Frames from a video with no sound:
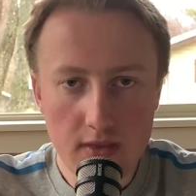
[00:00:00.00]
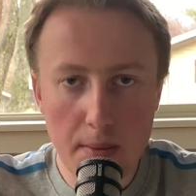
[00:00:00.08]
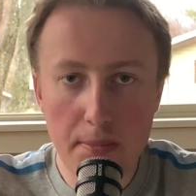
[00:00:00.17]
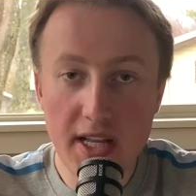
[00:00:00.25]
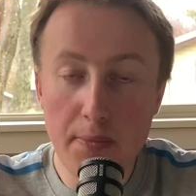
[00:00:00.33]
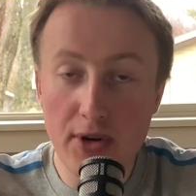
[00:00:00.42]

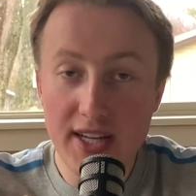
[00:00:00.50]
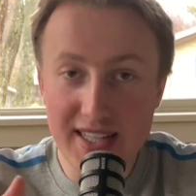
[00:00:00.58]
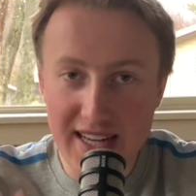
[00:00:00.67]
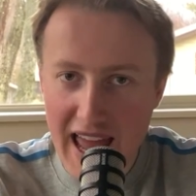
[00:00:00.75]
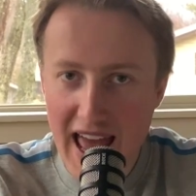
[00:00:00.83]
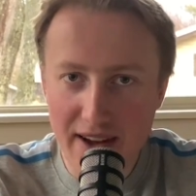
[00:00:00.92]
But he brings
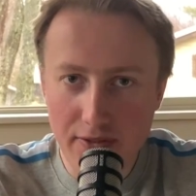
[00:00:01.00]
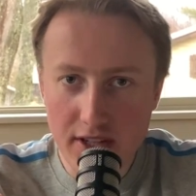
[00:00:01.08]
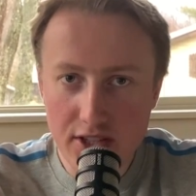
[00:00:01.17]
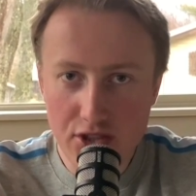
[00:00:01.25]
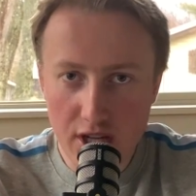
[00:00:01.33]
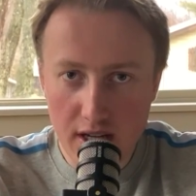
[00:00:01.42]
an
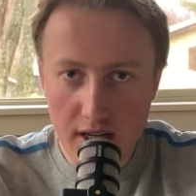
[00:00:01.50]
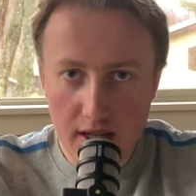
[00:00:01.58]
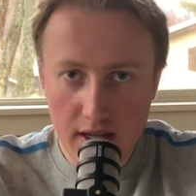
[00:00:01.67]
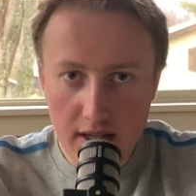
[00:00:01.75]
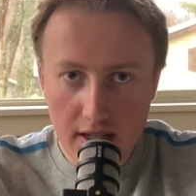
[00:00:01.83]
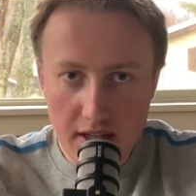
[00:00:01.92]
average
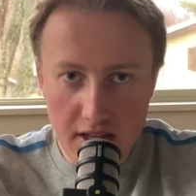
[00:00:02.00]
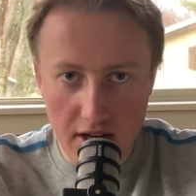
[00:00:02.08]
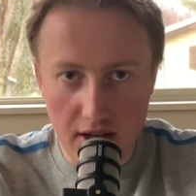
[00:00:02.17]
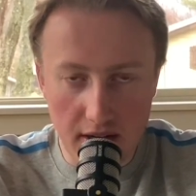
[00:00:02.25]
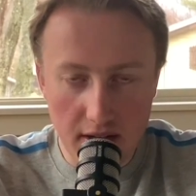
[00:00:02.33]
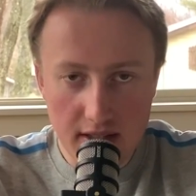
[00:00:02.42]

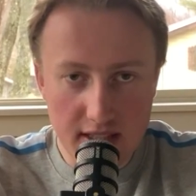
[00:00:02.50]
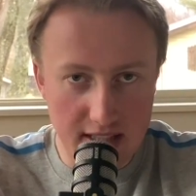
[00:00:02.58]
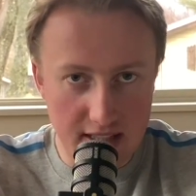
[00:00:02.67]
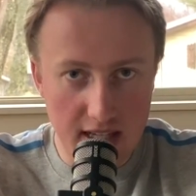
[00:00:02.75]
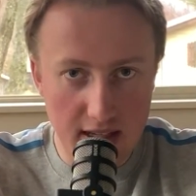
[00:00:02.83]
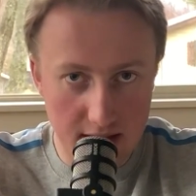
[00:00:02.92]
year to,
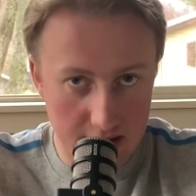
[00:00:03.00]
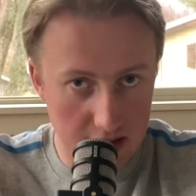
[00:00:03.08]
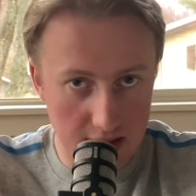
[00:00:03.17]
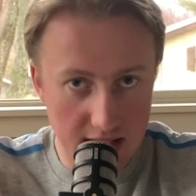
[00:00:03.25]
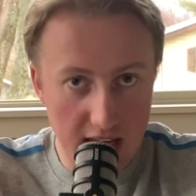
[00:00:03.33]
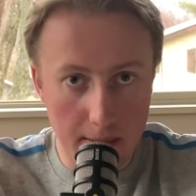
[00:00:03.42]
t-
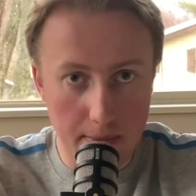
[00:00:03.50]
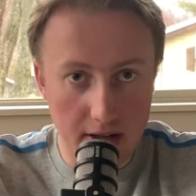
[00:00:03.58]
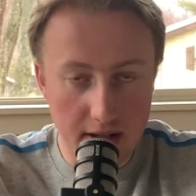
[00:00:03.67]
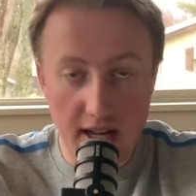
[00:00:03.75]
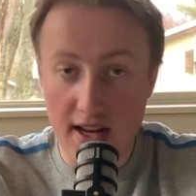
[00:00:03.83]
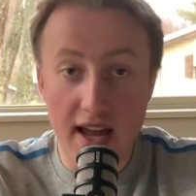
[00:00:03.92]
to Tampa,
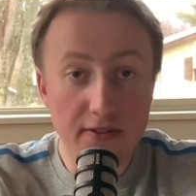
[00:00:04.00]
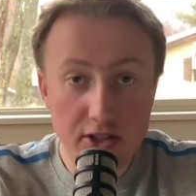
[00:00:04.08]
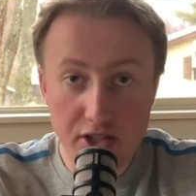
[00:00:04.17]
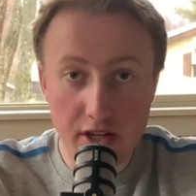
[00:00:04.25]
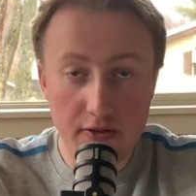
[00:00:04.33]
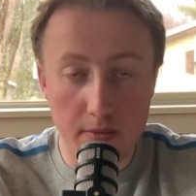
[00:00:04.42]
and an
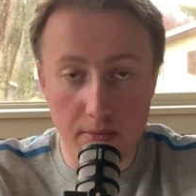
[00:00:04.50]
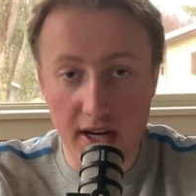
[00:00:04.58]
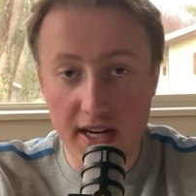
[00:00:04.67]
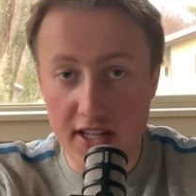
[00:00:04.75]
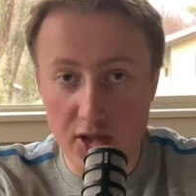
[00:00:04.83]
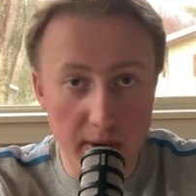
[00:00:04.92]
average year for
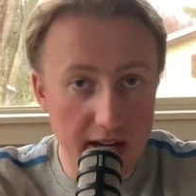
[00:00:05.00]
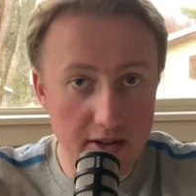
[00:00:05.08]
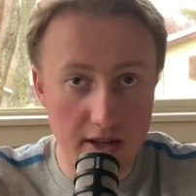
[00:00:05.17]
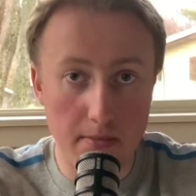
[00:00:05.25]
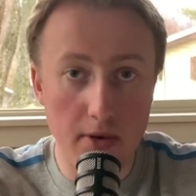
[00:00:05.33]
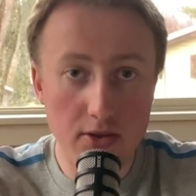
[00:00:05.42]
Brady is better
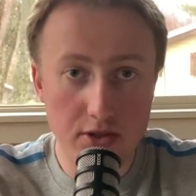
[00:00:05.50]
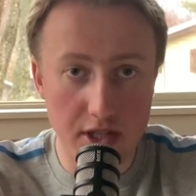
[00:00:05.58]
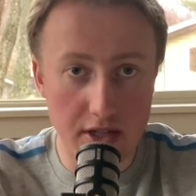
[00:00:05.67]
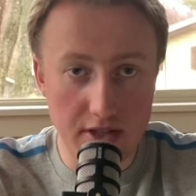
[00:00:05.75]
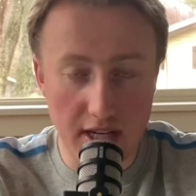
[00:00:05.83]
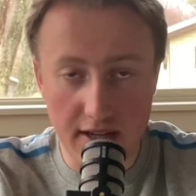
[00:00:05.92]
than most
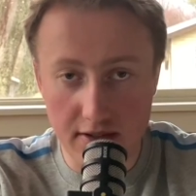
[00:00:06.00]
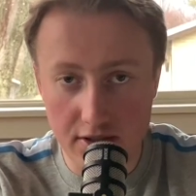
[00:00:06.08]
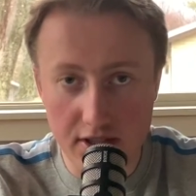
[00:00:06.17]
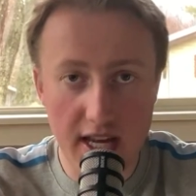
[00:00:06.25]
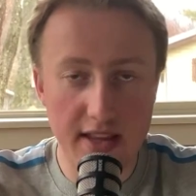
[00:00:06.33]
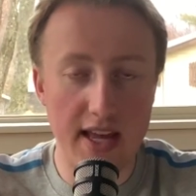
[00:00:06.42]
years. I
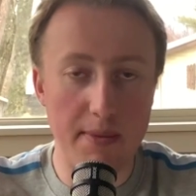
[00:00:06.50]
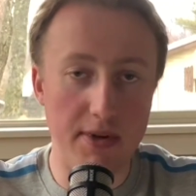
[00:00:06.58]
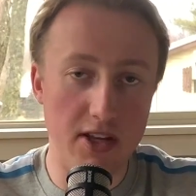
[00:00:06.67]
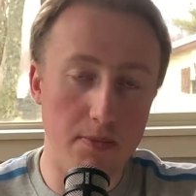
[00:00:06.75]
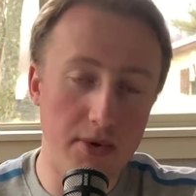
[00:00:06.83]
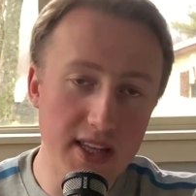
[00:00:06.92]
understand that. But
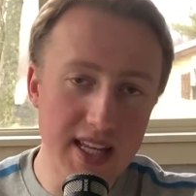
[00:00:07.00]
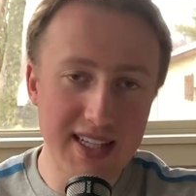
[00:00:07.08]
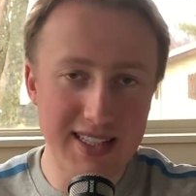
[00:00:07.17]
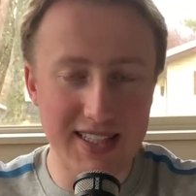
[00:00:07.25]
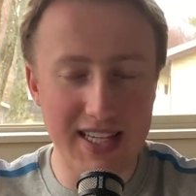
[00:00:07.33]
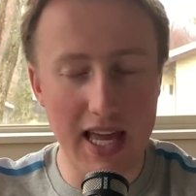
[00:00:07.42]
you bring that
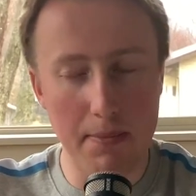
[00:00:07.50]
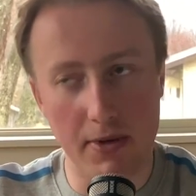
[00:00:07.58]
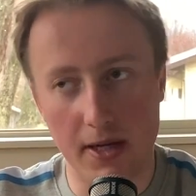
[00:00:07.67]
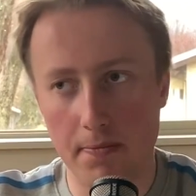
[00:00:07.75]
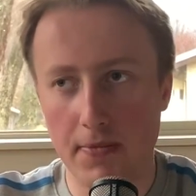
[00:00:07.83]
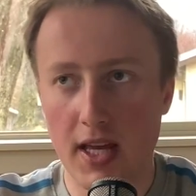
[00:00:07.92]
to
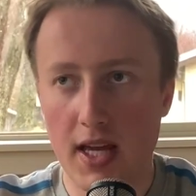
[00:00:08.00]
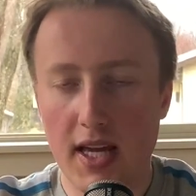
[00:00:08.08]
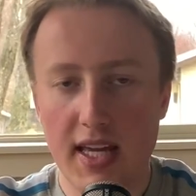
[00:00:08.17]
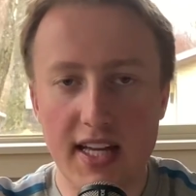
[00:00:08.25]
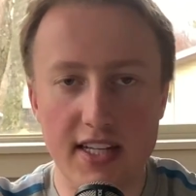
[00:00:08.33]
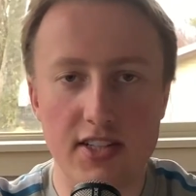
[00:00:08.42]
Tampa
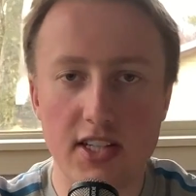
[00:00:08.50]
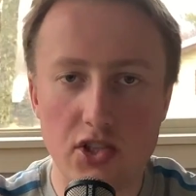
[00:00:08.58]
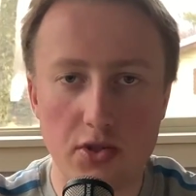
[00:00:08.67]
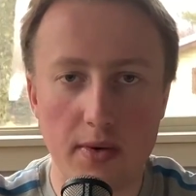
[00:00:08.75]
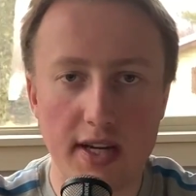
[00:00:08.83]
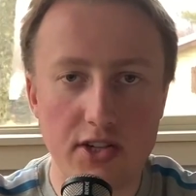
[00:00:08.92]
in a
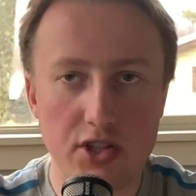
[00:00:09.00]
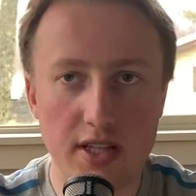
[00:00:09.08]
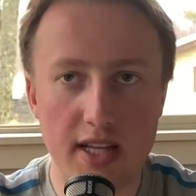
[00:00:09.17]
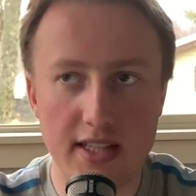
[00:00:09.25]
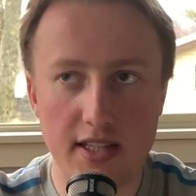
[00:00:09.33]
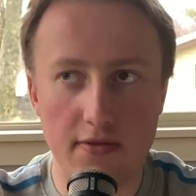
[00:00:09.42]
situation
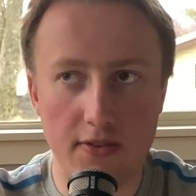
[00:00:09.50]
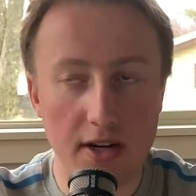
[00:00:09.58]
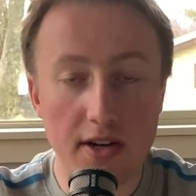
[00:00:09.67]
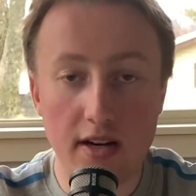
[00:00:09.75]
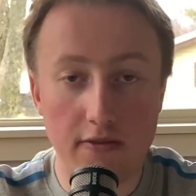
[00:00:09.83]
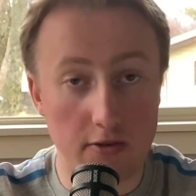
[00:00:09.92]
that's
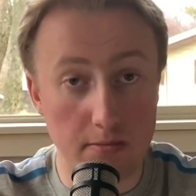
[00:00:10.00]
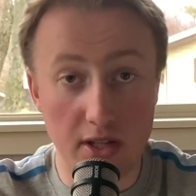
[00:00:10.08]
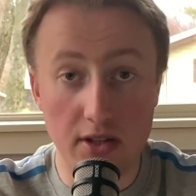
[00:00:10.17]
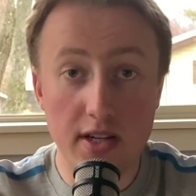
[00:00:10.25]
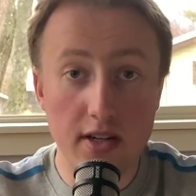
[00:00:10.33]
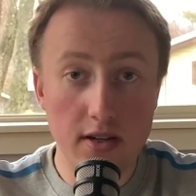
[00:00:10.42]
very
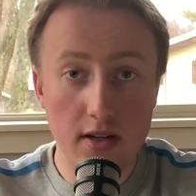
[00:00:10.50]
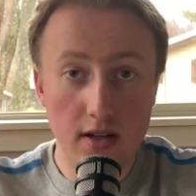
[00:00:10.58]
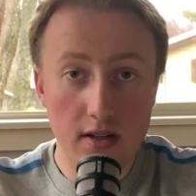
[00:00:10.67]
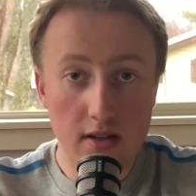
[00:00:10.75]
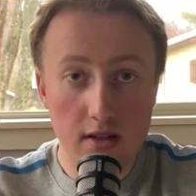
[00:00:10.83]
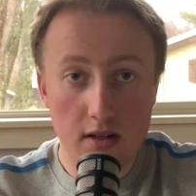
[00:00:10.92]
unfamiliar
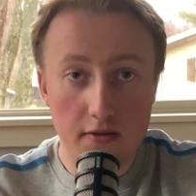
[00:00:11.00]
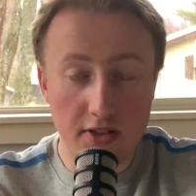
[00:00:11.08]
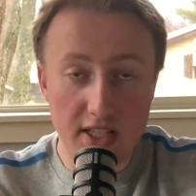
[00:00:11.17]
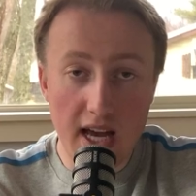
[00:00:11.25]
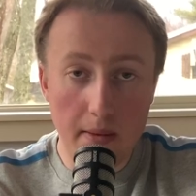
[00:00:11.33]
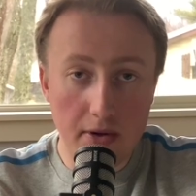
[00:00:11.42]
for
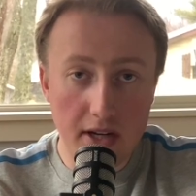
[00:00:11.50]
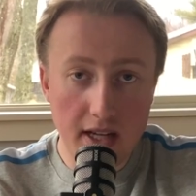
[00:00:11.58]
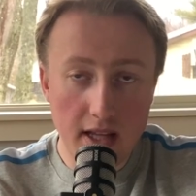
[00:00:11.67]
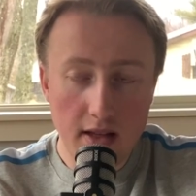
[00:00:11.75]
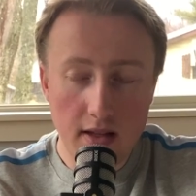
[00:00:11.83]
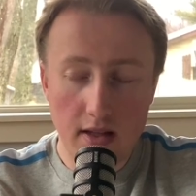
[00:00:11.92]
Tom
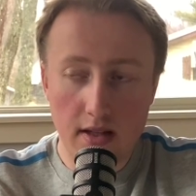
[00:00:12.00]
Brady,